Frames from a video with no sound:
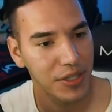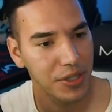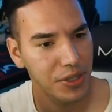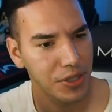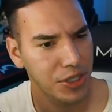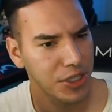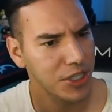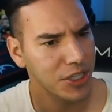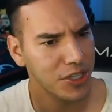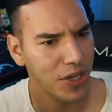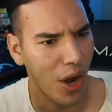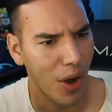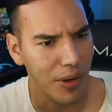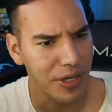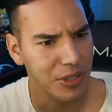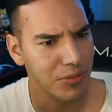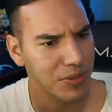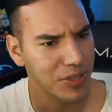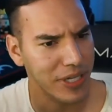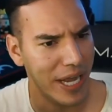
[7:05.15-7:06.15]
She just
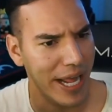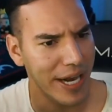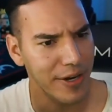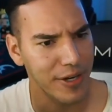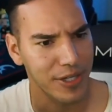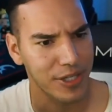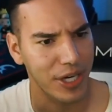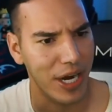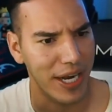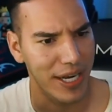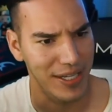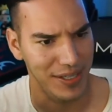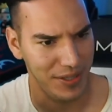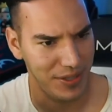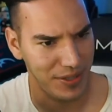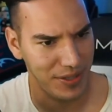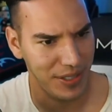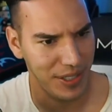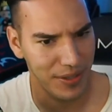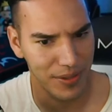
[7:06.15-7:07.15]
always was
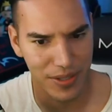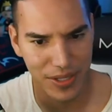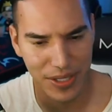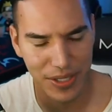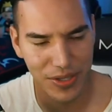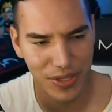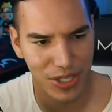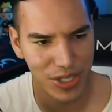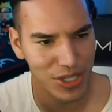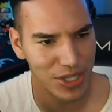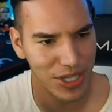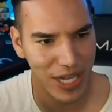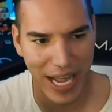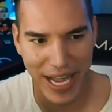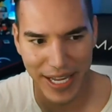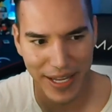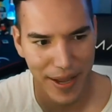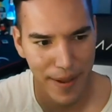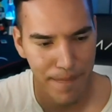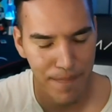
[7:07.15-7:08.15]
energized. It was just
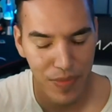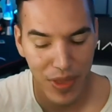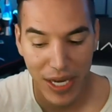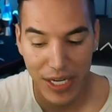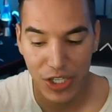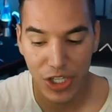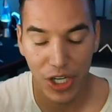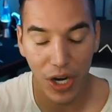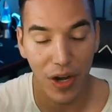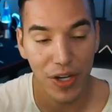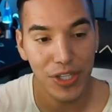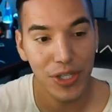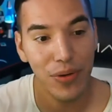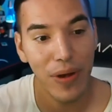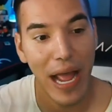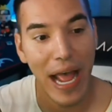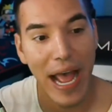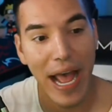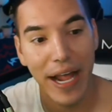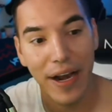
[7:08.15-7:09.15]
like, she also
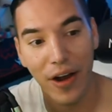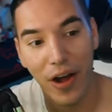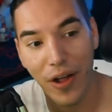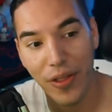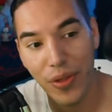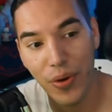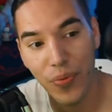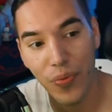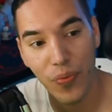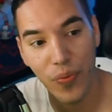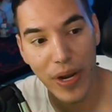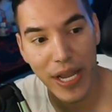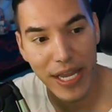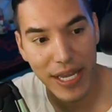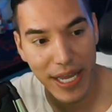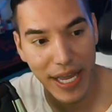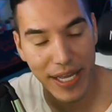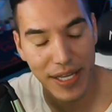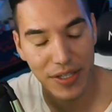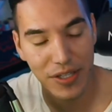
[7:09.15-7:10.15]
had on the
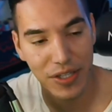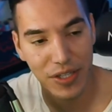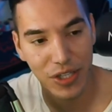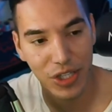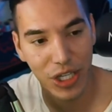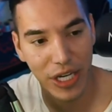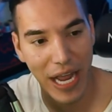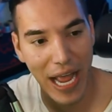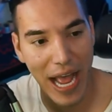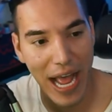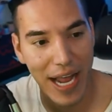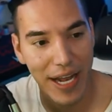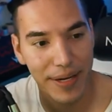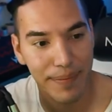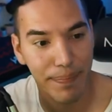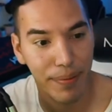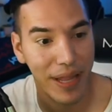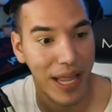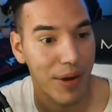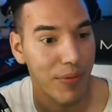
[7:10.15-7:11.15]
weekends, she had
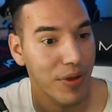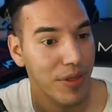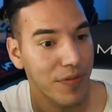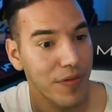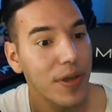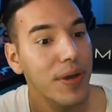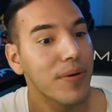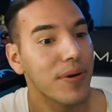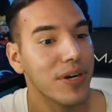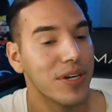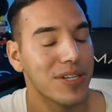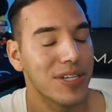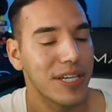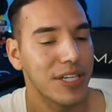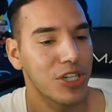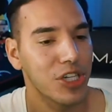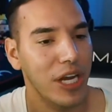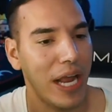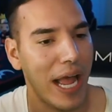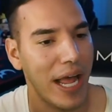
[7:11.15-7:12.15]
play with viewers, and
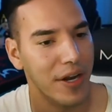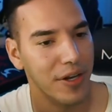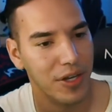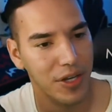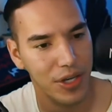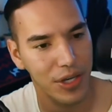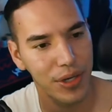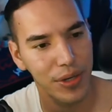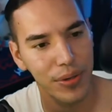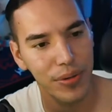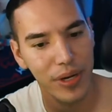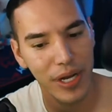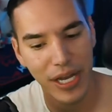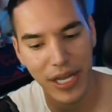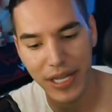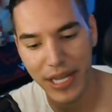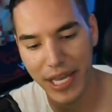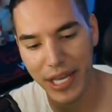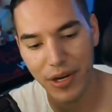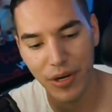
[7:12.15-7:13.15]
she had a queue
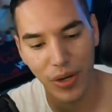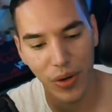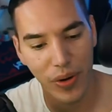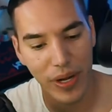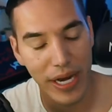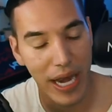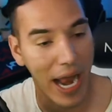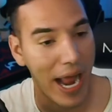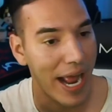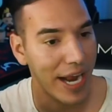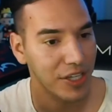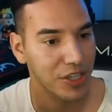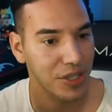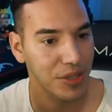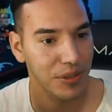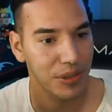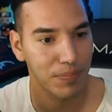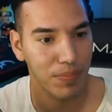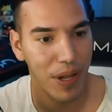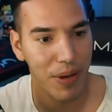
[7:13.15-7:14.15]
that you'd go in and I actually
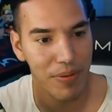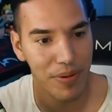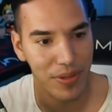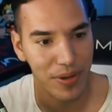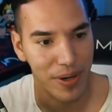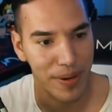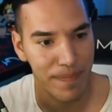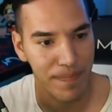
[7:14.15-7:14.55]
would play with her.